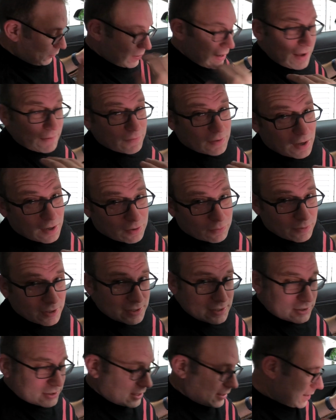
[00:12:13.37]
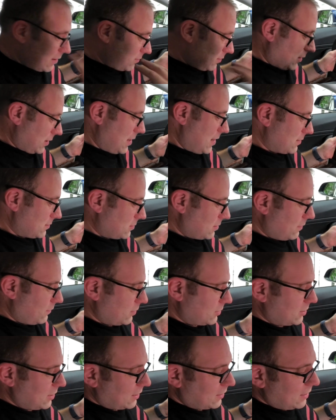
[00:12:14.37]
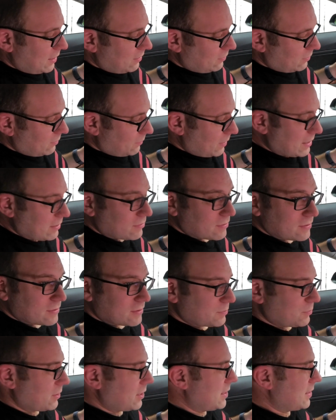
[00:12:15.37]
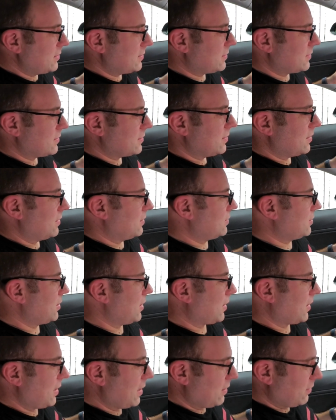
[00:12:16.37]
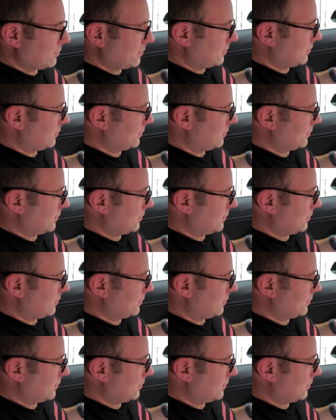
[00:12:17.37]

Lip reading: you have not already, check out the CANserver, check out micro displays, check out